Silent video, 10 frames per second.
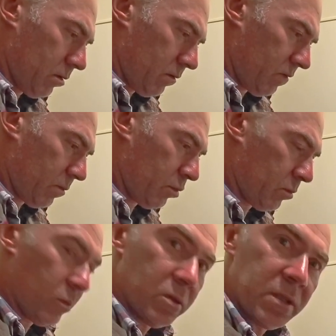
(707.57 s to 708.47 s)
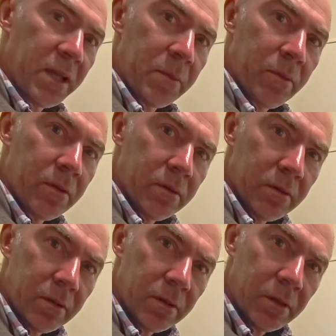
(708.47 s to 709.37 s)
If I put more tape on
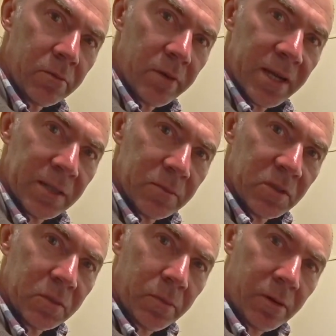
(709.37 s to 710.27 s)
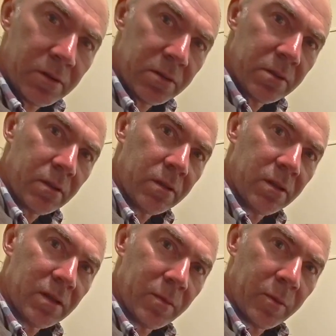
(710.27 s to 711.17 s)
in random spots, I
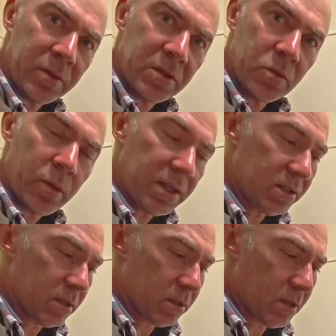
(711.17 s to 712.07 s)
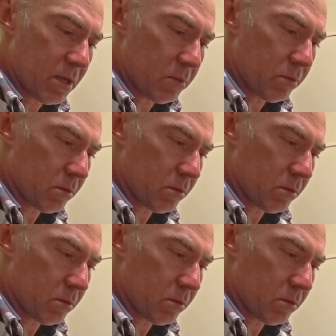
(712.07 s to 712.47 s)
think I might be just wasting tape.